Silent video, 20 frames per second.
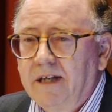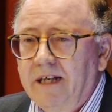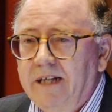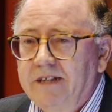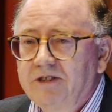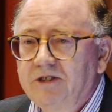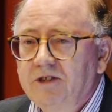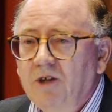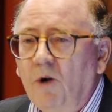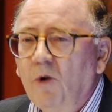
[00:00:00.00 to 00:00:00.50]

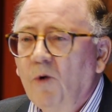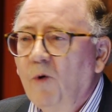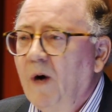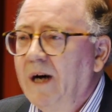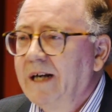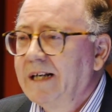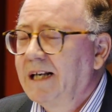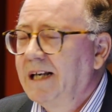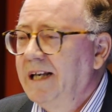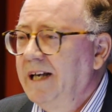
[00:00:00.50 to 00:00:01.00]
It's not
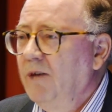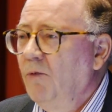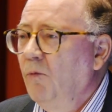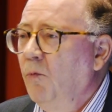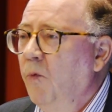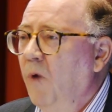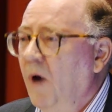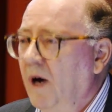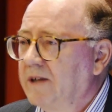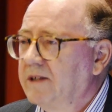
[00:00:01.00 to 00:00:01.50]
quite clear
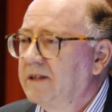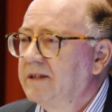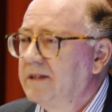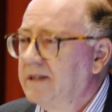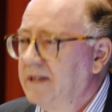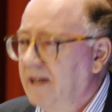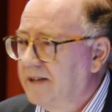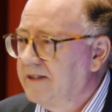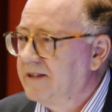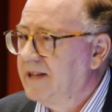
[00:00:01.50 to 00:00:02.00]
what
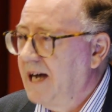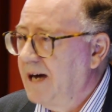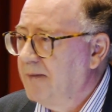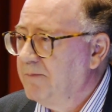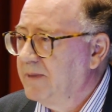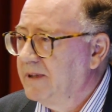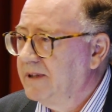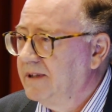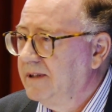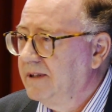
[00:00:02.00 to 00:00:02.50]
does
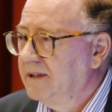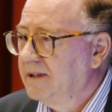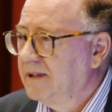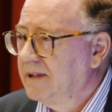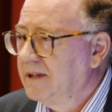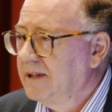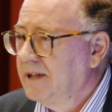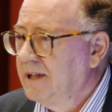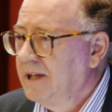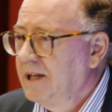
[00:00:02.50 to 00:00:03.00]
happen,
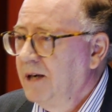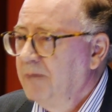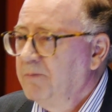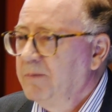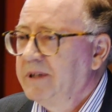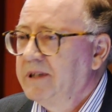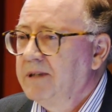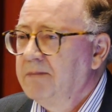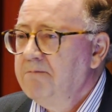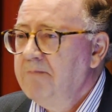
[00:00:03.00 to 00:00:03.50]

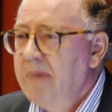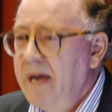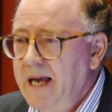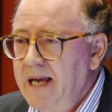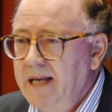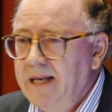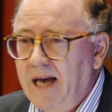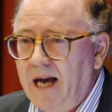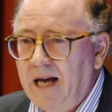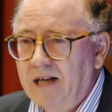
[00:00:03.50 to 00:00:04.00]
but the
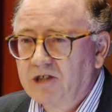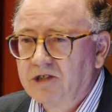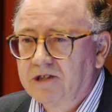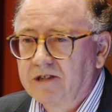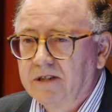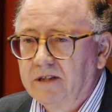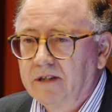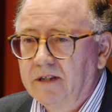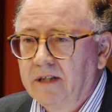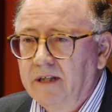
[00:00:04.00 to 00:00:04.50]
main
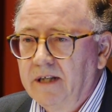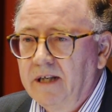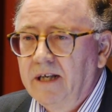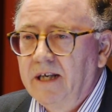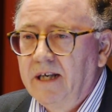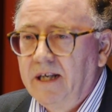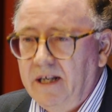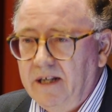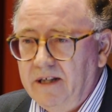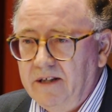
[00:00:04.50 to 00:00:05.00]
action
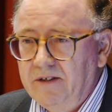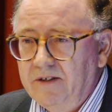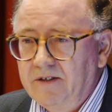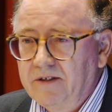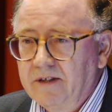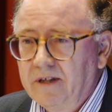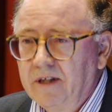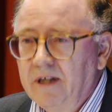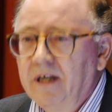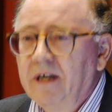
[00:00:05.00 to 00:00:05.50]

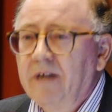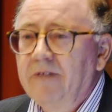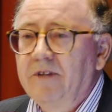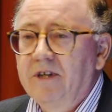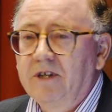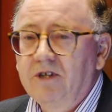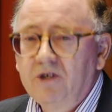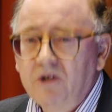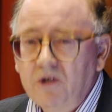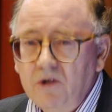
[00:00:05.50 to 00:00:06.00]
is
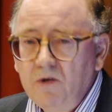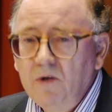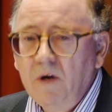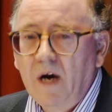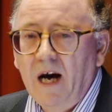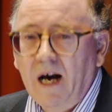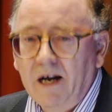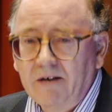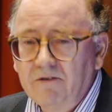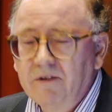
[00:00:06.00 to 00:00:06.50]
the
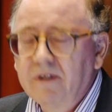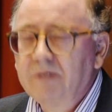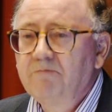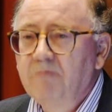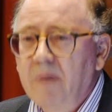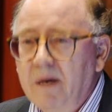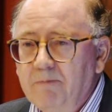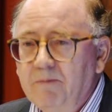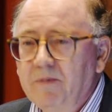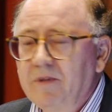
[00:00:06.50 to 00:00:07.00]
200
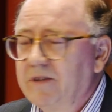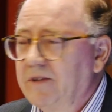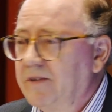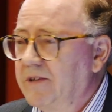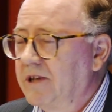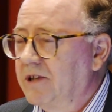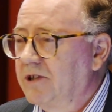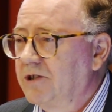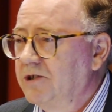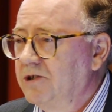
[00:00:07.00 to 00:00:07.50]
members of
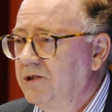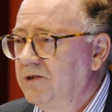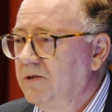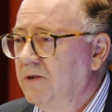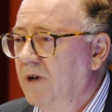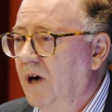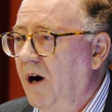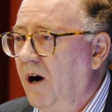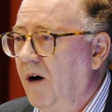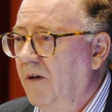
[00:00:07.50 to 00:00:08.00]
the
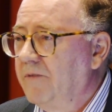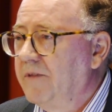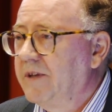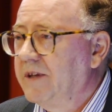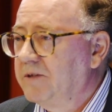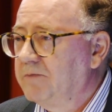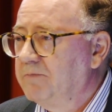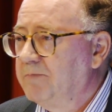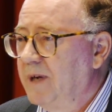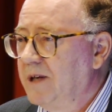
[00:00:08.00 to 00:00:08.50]
crew of
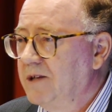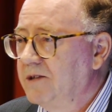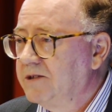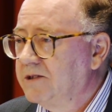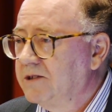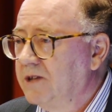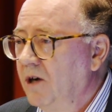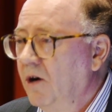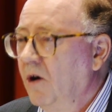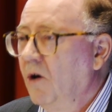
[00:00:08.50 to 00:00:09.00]
this
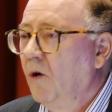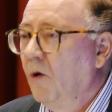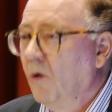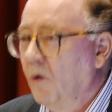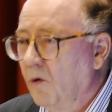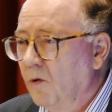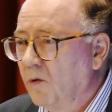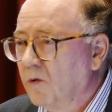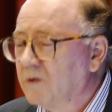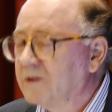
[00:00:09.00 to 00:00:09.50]
boat
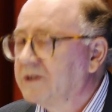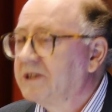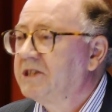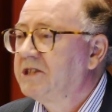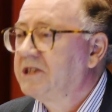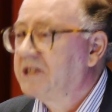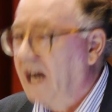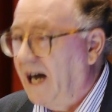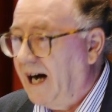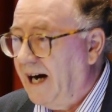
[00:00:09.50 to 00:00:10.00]
all
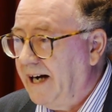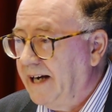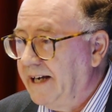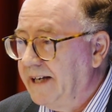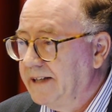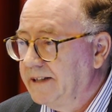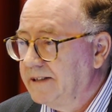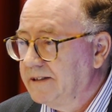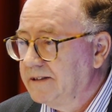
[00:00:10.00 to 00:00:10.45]
die,